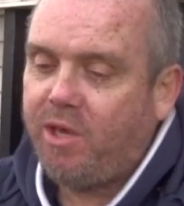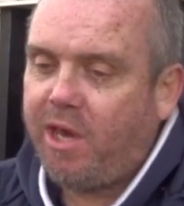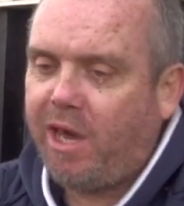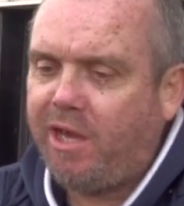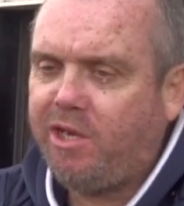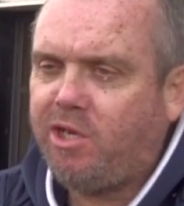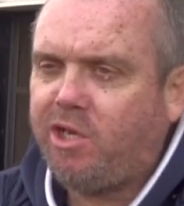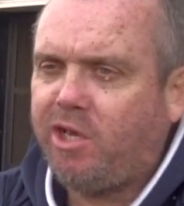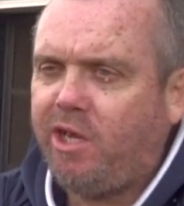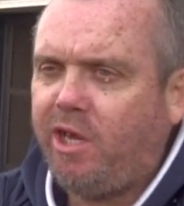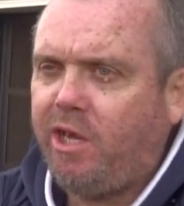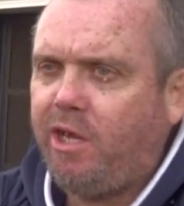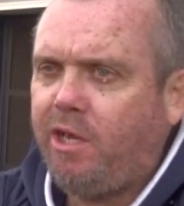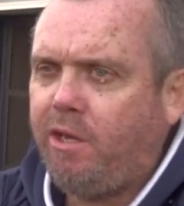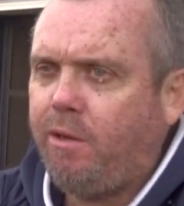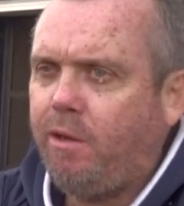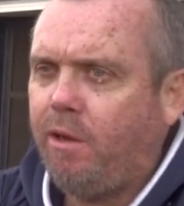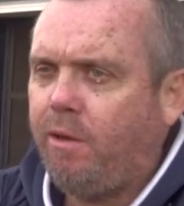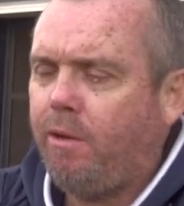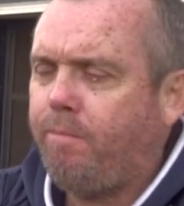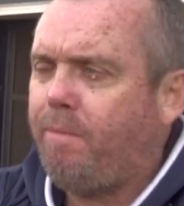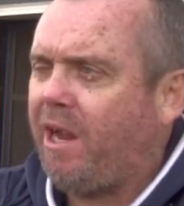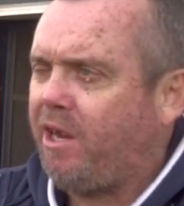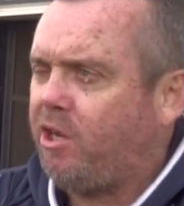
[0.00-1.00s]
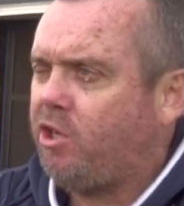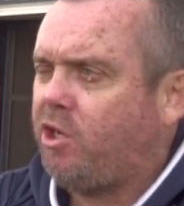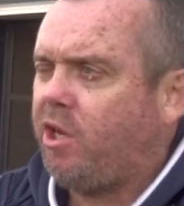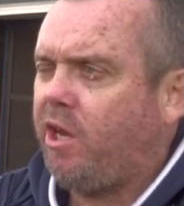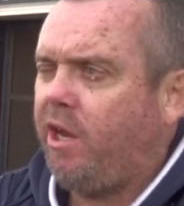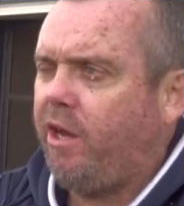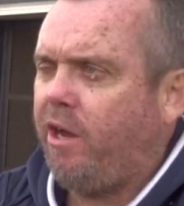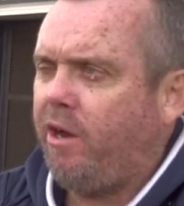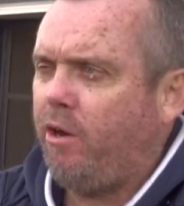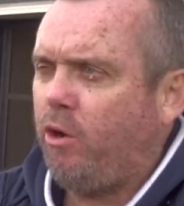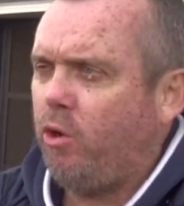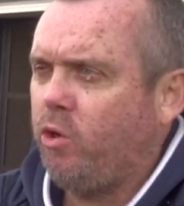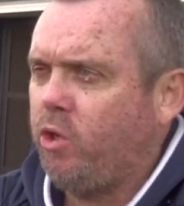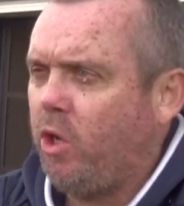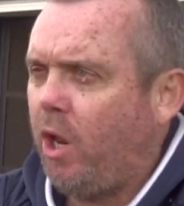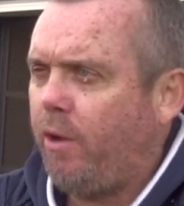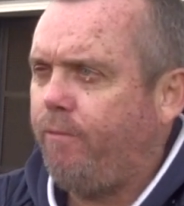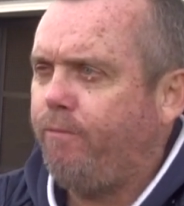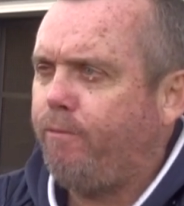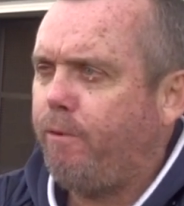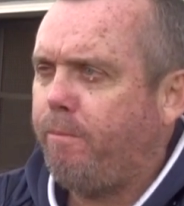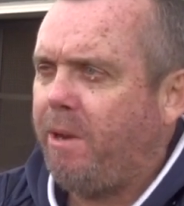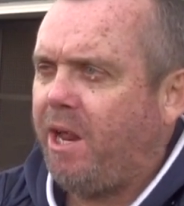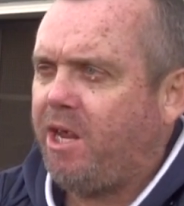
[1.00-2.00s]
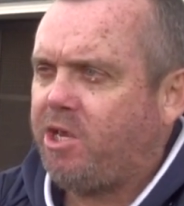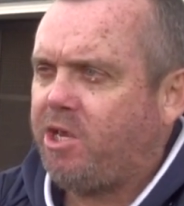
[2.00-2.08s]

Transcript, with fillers: Kasey McAteer on loan from